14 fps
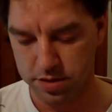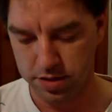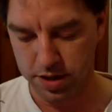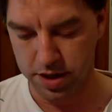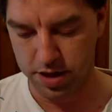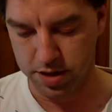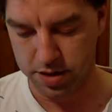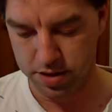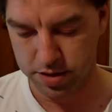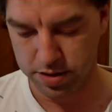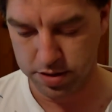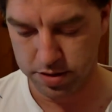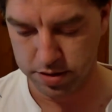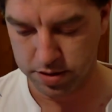Yeah.
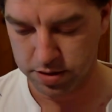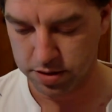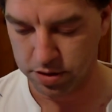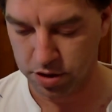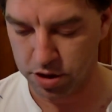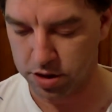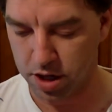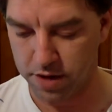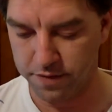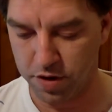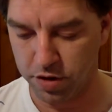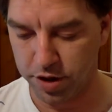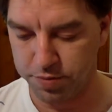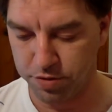Look, I've
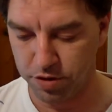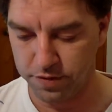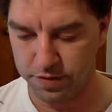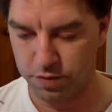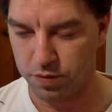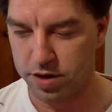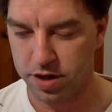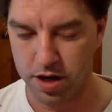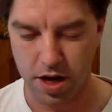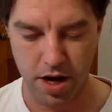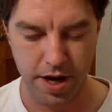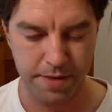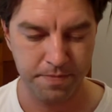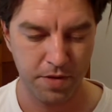already proven one
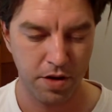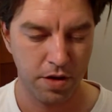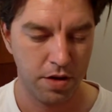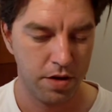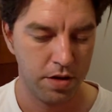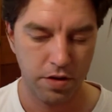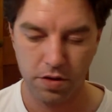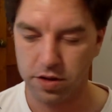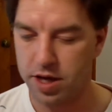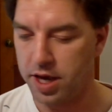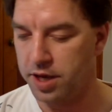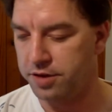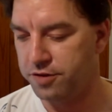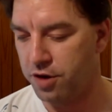lie.
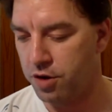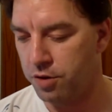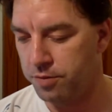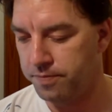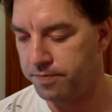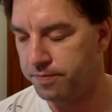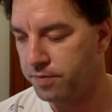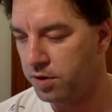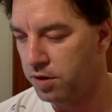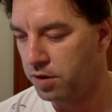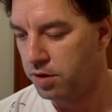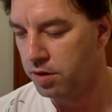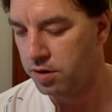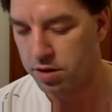Okay, so
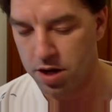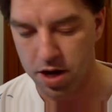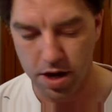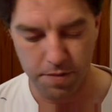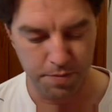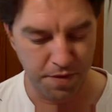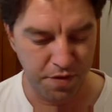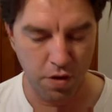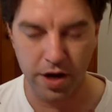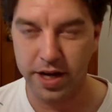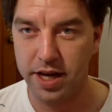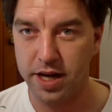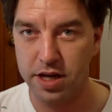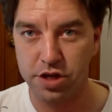before I
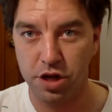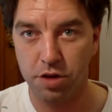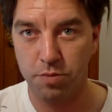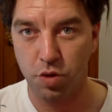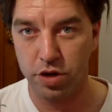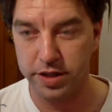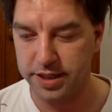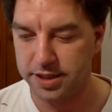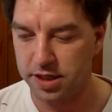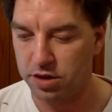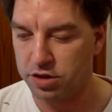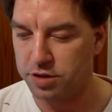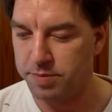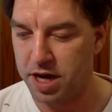get into more
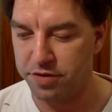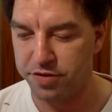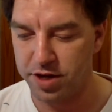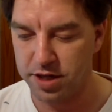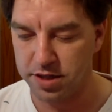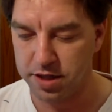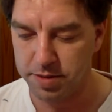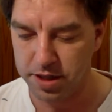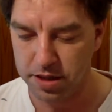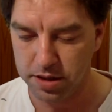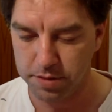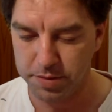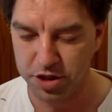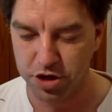details about this,
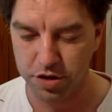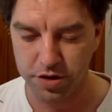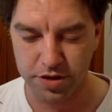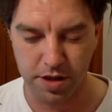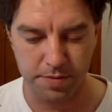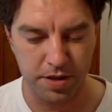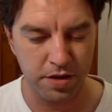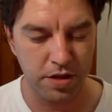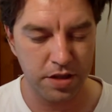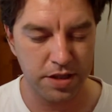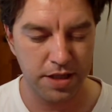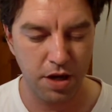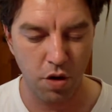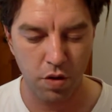let me show you something. This is
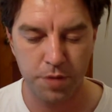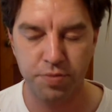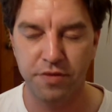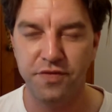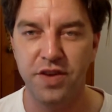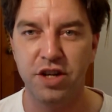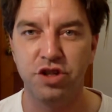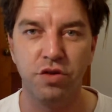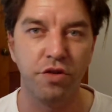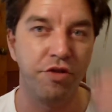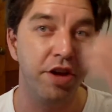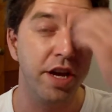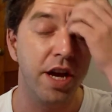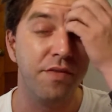the only professional
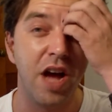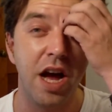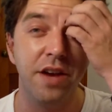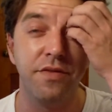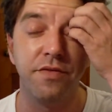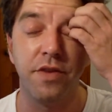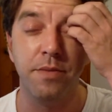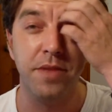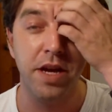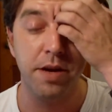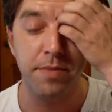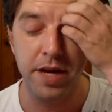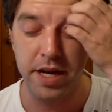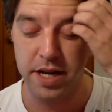thing I've gotten from
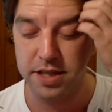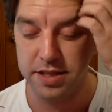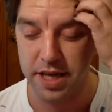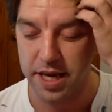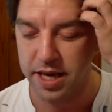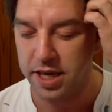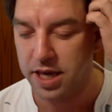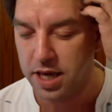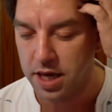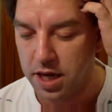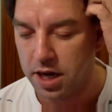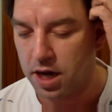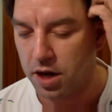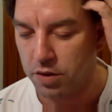them, and it's a
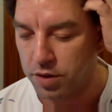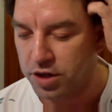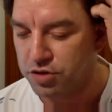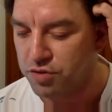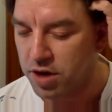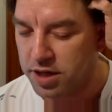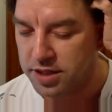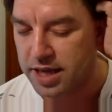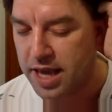restaurant's